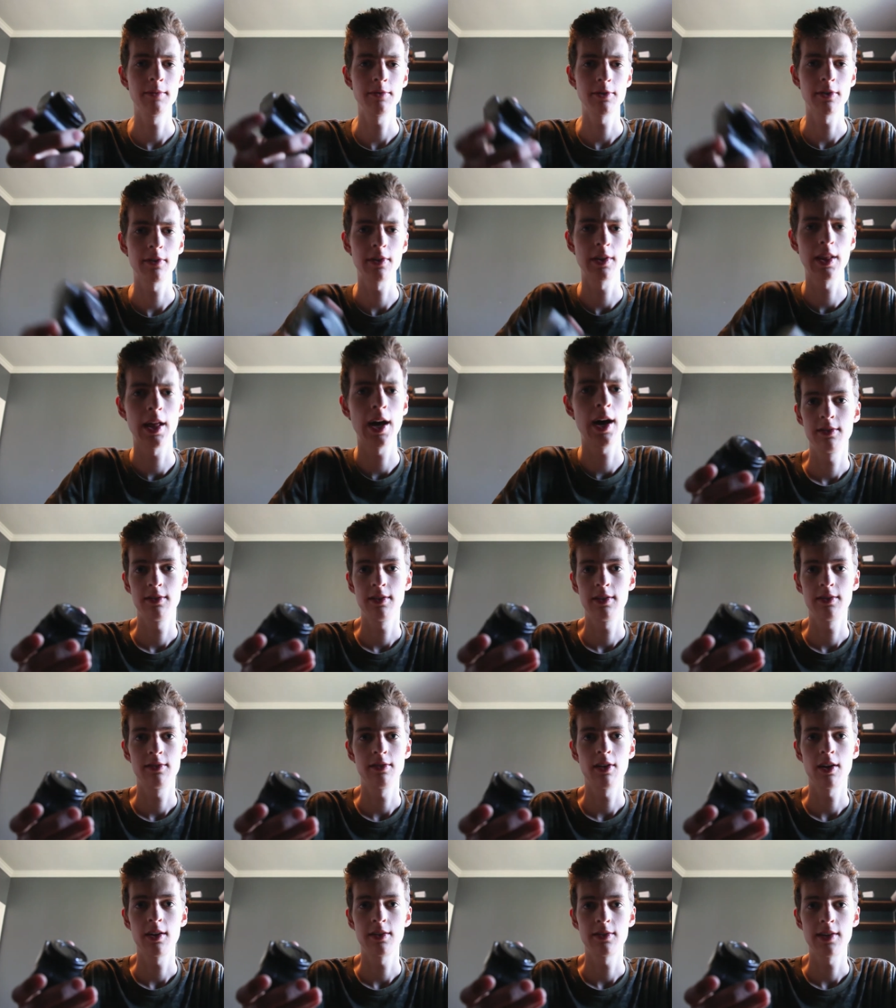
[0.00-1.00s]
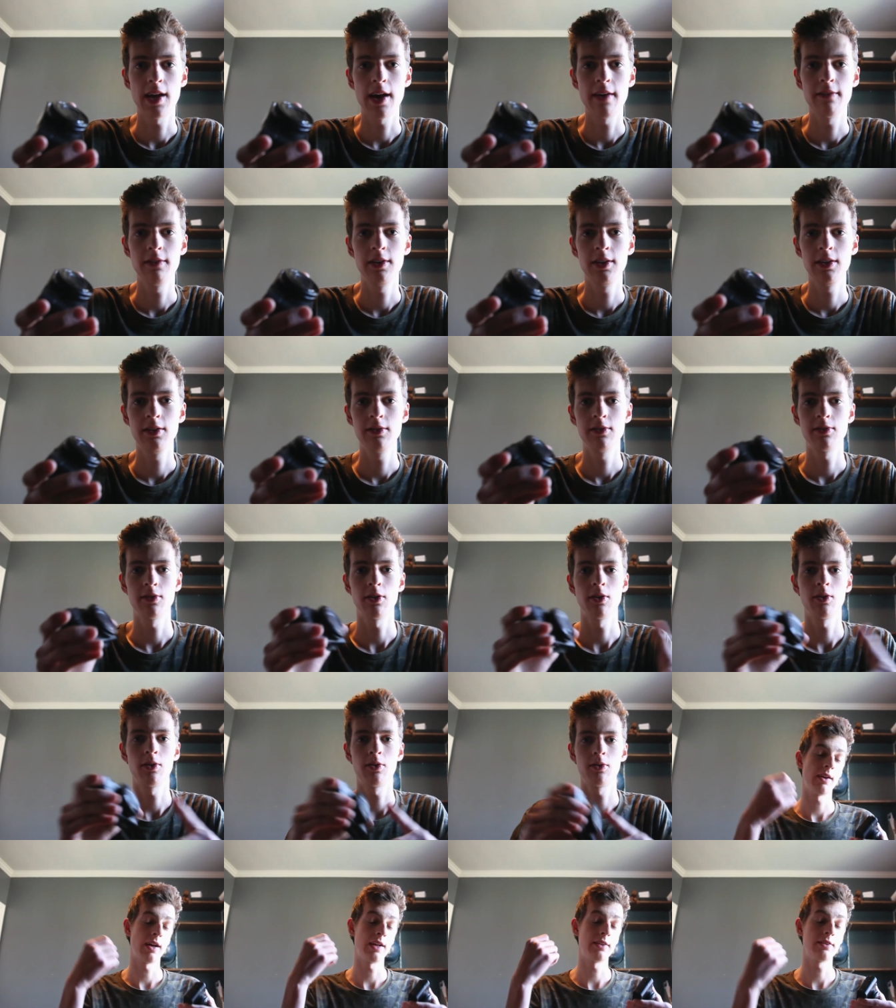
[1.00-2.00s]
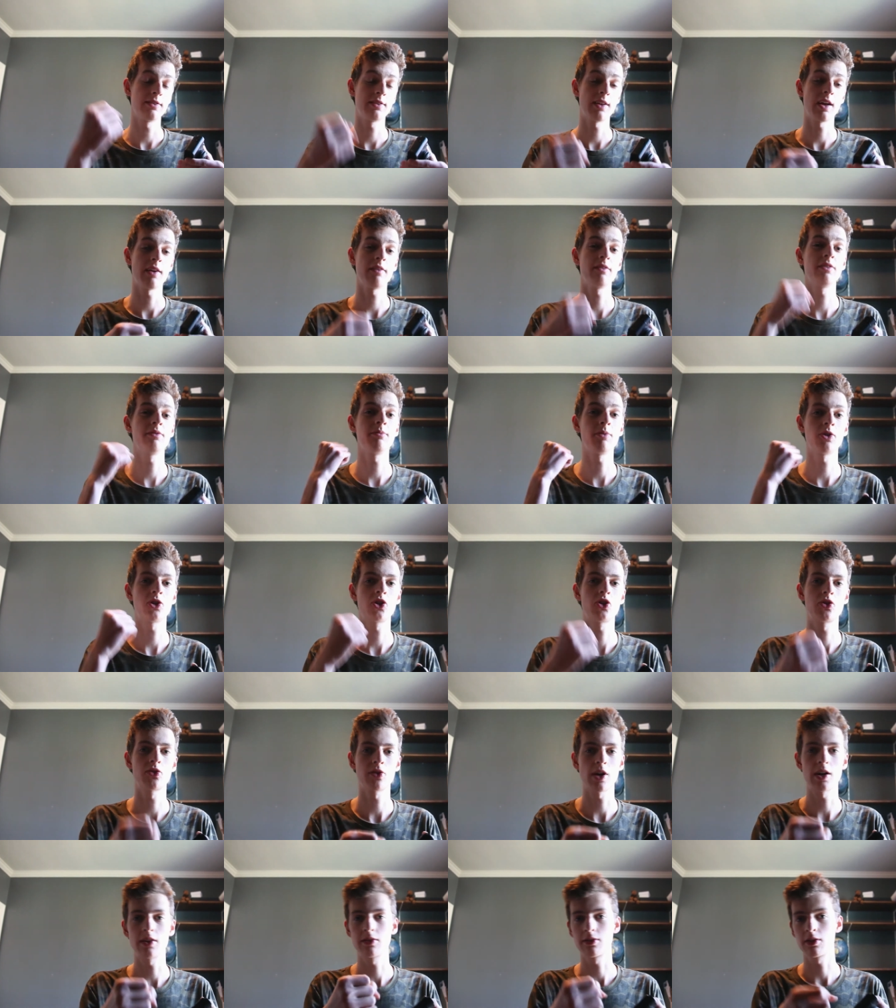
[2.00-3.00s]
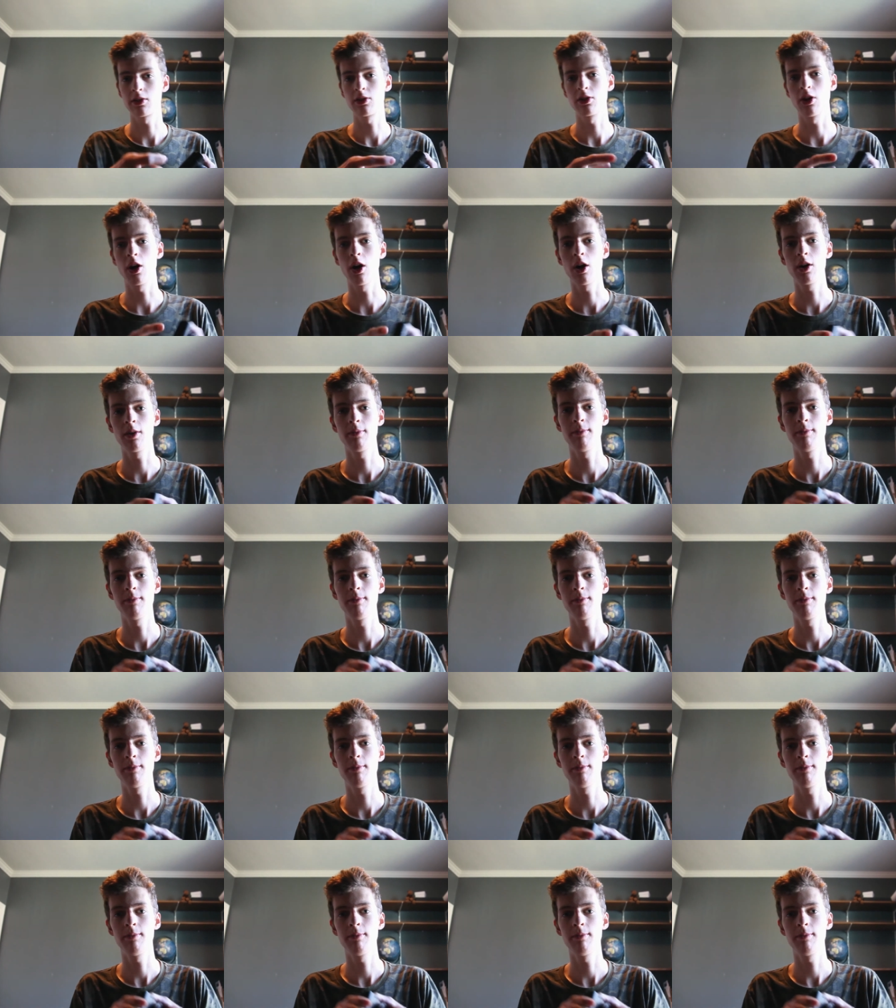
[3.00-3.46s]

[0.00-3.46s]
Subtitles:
stuff like that, it's not as heavy, so it doesn't have as much stress on your arm.